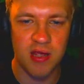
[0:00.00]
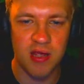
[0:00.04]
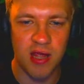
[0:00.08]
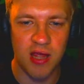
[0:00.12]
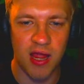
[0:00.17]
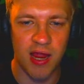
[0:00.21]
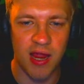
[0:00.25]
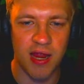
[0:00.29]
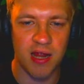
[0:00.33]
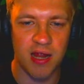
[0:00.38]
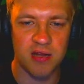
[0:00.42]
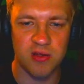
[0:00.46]

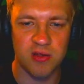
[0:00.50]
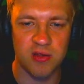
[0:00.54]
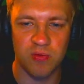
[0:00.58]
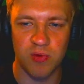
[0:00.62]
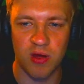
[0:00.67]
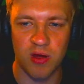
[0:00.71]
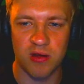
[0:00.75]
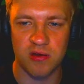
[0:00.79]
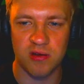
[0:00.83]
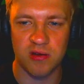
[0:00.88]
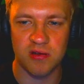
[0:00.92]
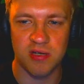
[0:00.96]
And the
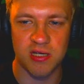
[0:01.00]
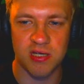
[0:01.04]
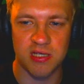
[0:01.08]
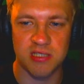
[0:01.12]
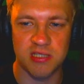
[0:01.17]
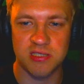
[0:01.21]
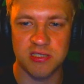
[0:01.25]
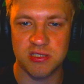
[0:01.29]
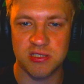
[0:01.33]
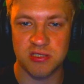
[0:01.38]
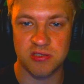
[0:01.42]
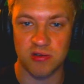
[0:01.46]
water
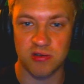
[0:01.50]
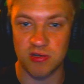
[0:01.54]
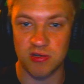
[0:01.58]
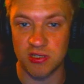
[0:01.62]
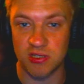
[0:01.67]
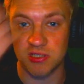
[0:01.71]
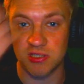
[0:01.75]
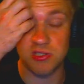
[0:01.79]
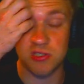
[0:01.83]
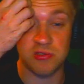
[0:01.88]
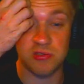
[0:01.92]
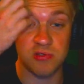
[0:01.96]
is starting
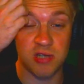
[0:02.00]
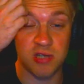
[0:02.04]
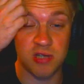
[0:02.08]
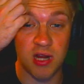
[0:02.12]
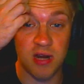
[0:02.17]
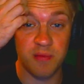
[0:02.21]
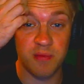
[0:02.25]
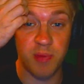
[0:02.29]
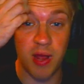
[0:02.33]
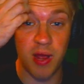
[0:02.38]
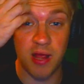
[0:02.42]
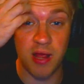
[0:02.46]
to kind
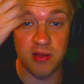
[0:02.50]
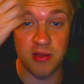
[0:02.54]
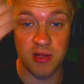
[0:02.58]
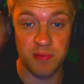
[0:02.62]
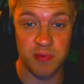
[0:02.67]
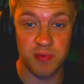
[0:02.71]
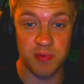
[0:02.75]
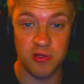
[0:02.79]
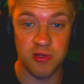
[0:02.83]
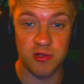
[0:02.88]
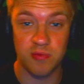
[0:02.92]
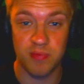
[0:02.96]
of pile up a
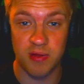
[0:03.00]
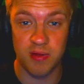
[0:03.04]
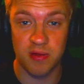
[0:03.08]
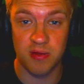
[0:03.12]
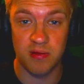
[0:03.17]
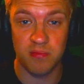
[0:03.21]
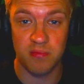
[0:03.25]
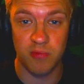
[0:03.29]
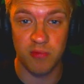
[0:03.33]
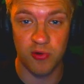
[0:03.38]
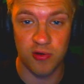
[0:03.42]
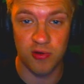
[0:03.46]
little
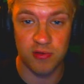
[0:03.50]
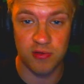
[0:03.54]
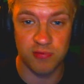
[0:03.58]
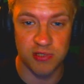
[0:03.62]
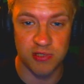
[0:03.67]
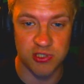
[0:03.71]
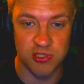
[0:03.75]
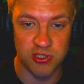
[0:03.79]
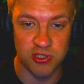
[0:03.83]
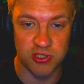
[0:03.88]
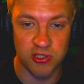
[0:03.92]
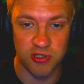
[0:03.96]
bit more, which
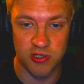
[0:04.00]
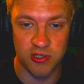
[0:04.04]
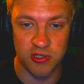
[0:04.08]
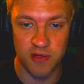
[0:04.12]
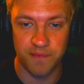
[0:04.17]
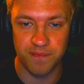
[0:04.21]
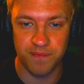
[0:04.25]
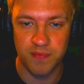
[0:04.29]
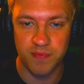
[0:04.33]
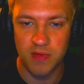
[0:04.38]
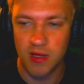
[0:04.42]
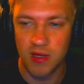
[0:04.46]
is good.